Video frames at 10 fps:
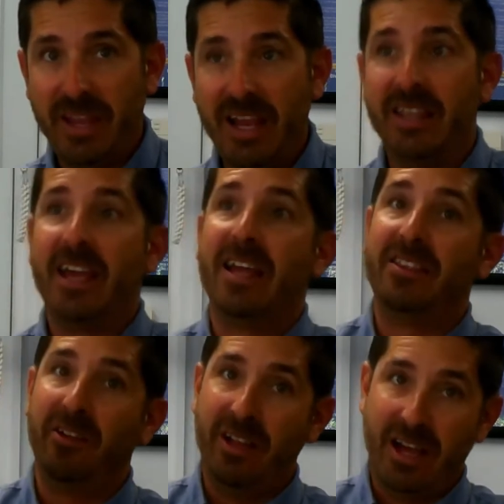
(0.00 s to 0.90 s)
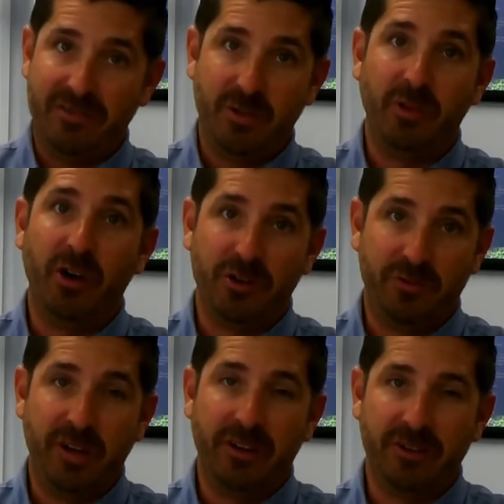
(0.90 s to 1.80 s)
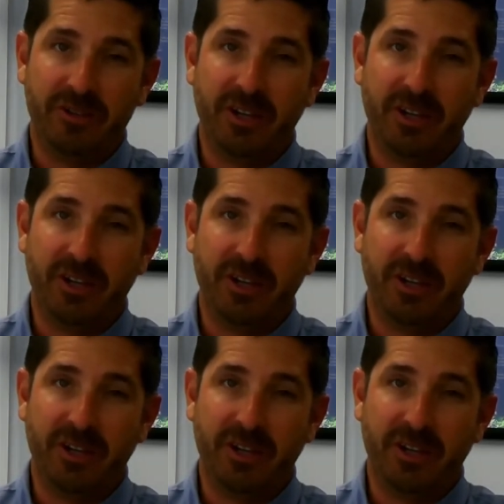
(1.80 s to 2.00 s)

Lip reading: and then they'll have some large failures.